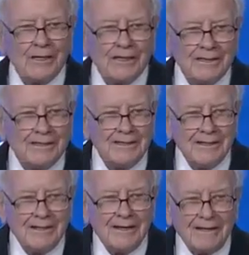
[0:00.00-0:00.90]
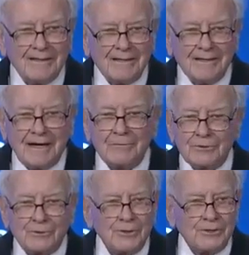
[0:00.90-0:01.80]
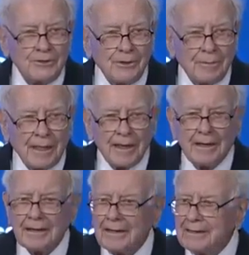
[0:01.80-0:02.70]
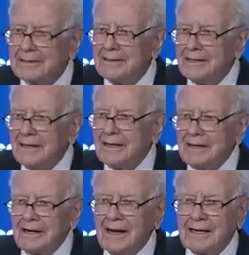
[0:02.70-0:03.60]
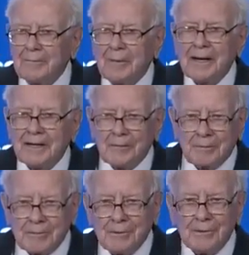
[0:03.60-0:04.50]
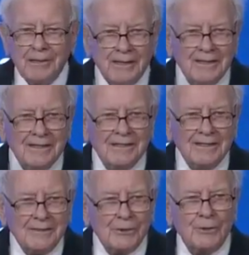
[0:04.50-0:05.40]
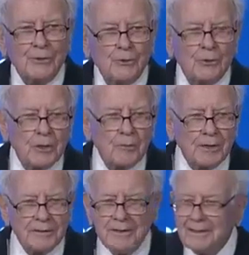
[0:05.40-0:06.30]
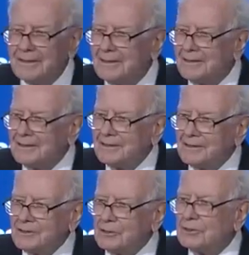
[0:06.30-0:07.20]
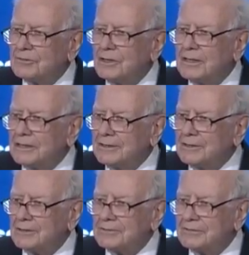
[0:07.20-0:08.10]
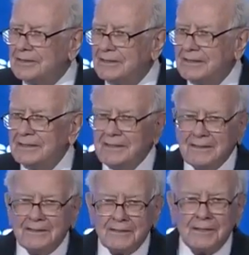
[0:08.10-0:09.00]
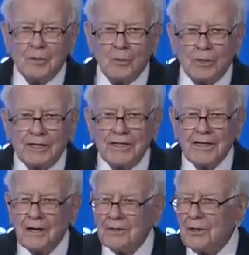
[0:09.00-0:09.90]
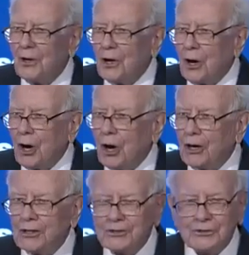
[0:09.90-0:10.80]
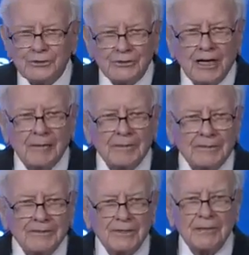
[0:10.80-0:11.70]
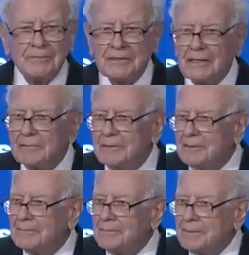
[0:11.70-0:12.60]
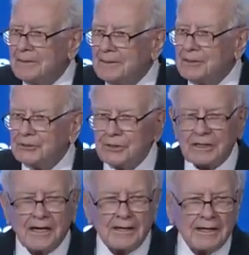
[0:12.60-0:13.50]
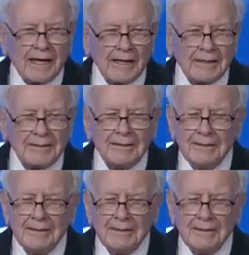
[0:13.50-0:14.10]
I was thrilled, and I admire people that are doing what you have done. Working hard at your job at the same time, you took on an added,